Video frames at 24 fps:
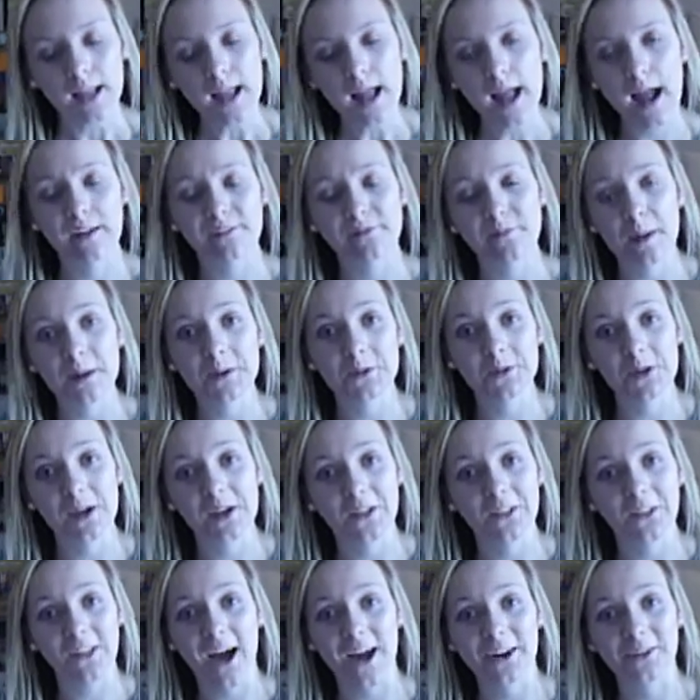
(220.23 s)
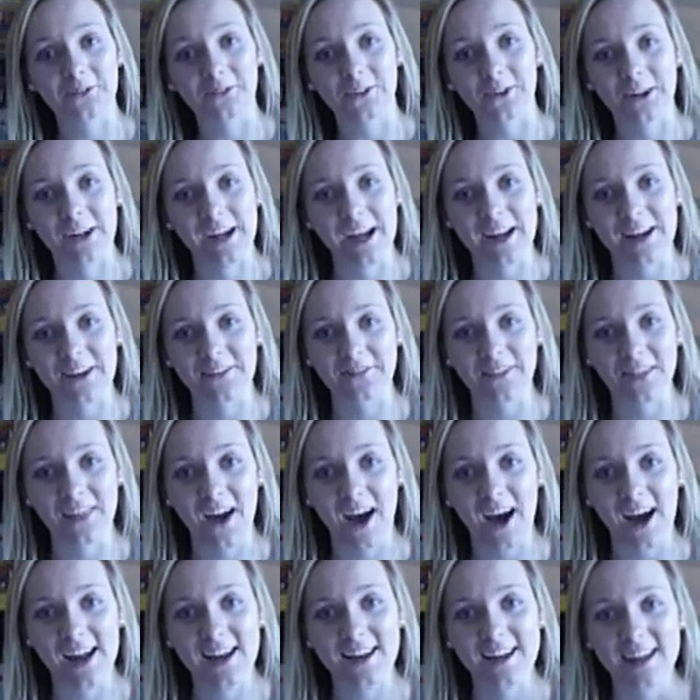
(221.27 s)
I've been doing a lot of creative
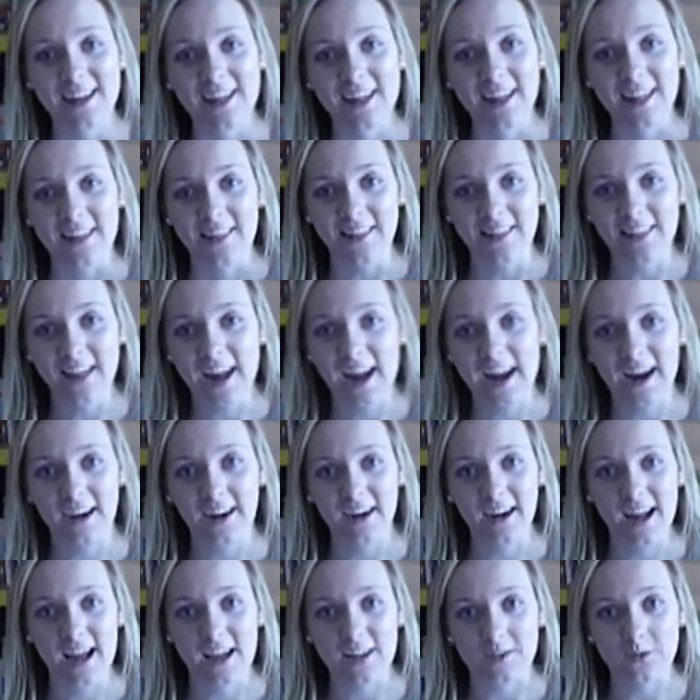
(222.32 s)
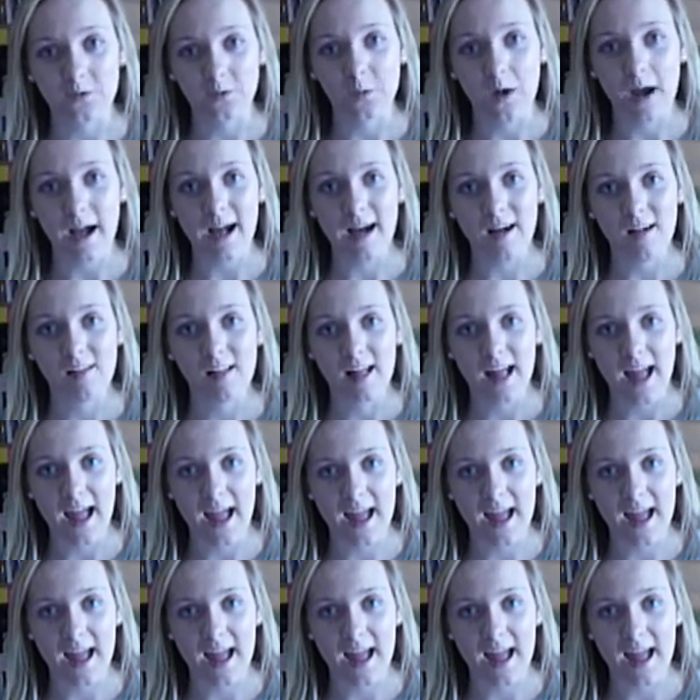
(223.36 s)
thought there as well.